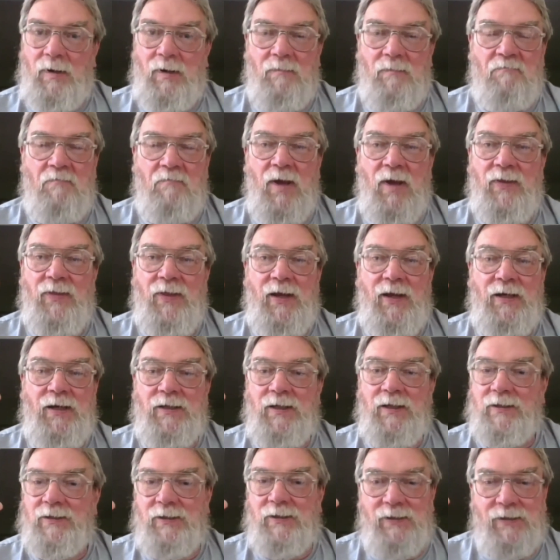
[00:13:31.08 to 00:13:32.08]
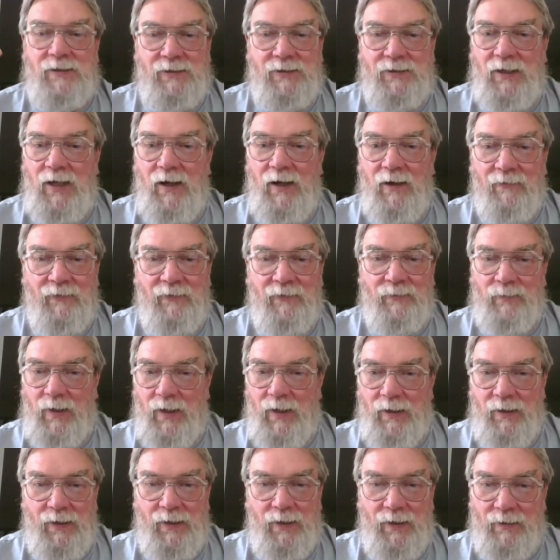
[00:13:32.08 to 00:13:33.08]
methane doesn't dissolve in
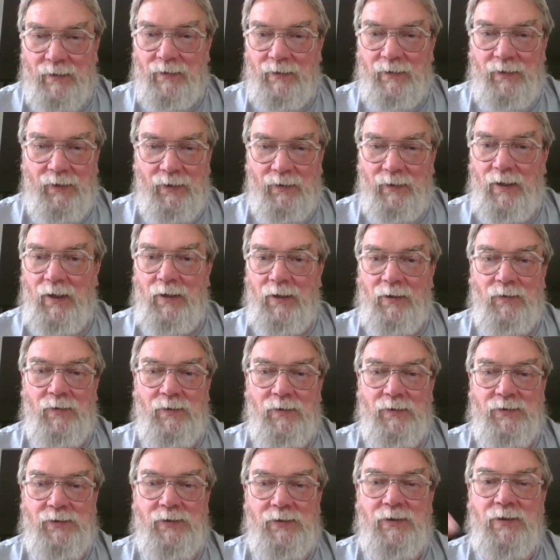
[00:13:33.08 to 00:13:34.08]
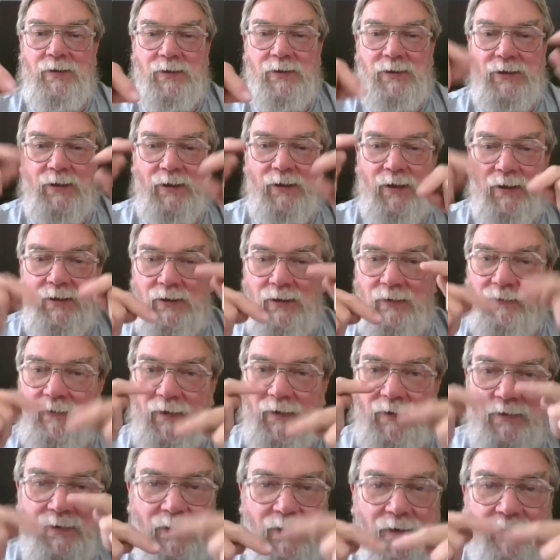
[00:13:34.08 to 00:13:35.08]
polyalkaline glycols. You can select
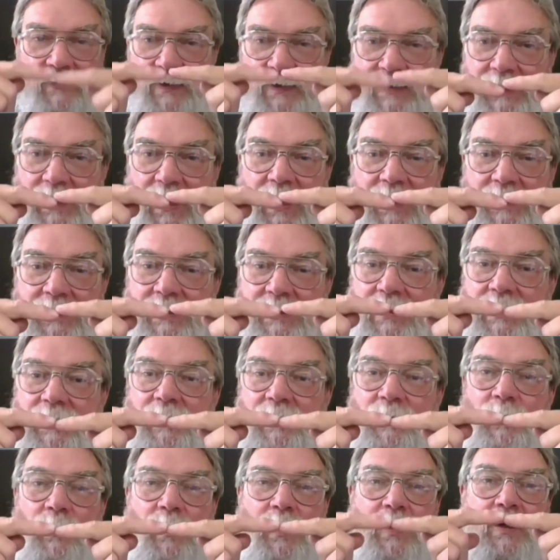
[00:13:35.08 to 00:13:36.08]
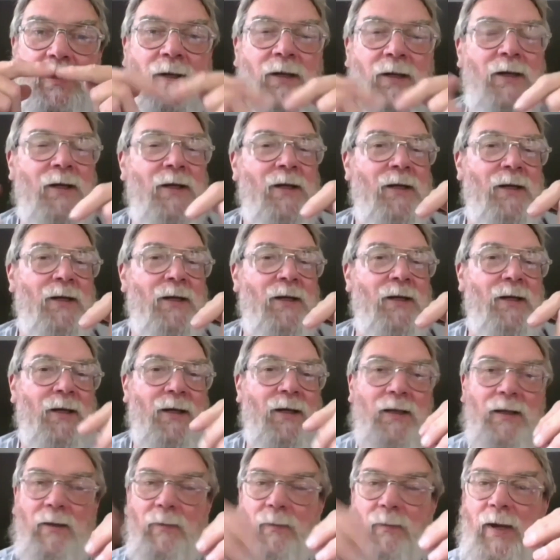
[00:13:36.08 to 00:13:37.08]
the viscosity you want.
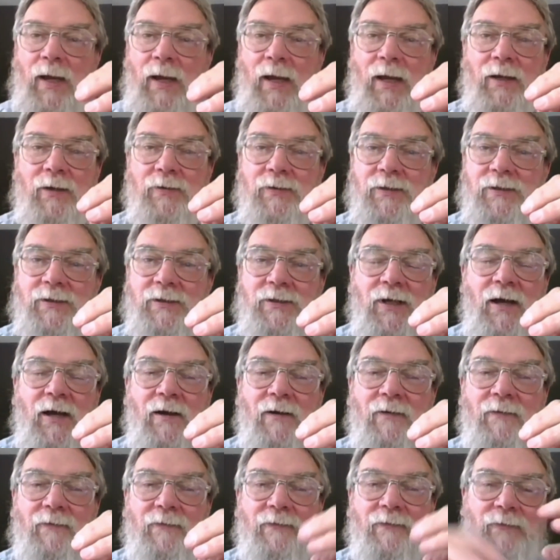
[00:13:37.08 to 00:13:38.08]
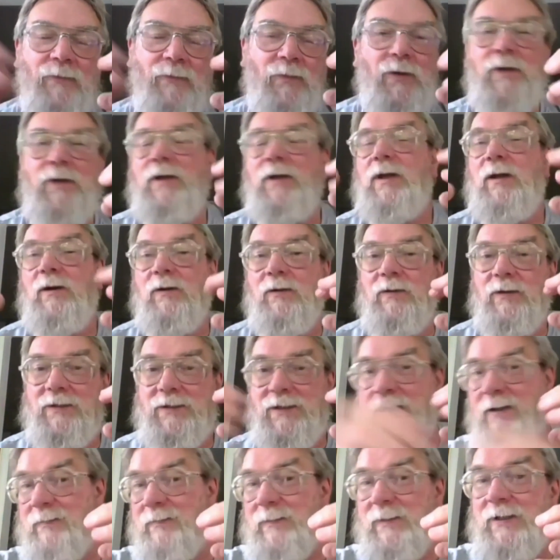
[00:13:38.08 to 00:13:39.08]
The PAG will dissolve. It'll
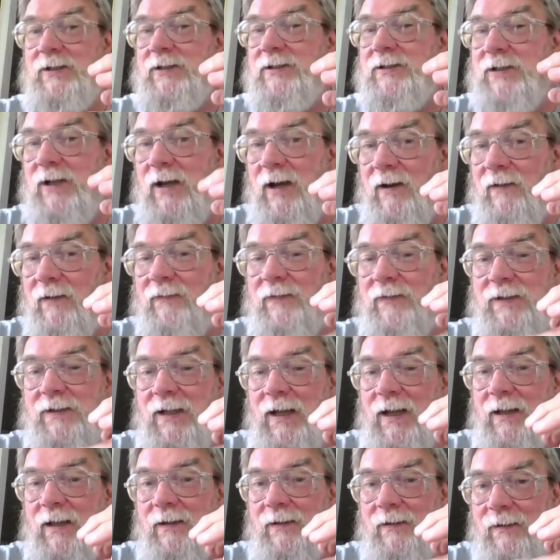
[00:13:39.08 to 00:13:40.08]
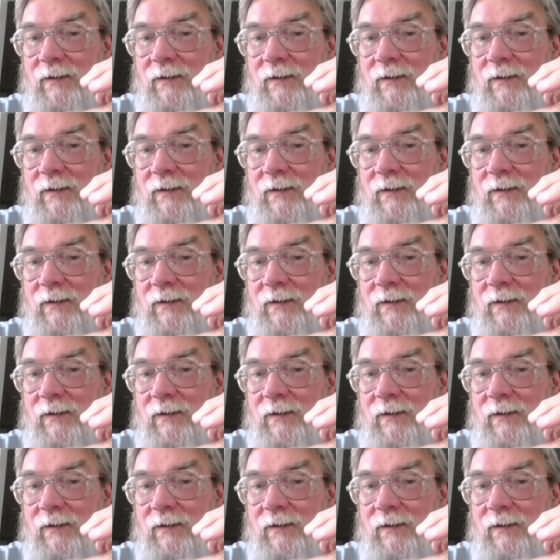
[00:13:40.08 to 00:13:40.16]
attempt to dissolve in that